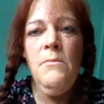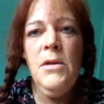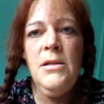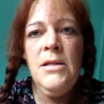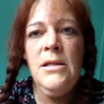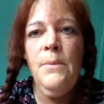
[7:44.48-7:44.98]

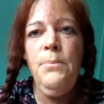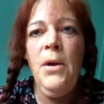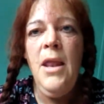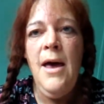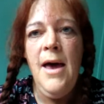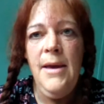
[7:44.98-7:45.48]

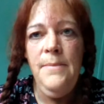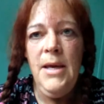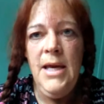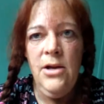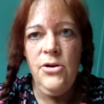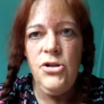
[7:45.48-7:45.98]
sublime
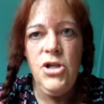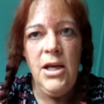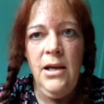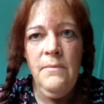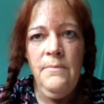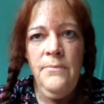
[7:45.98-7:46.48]
energy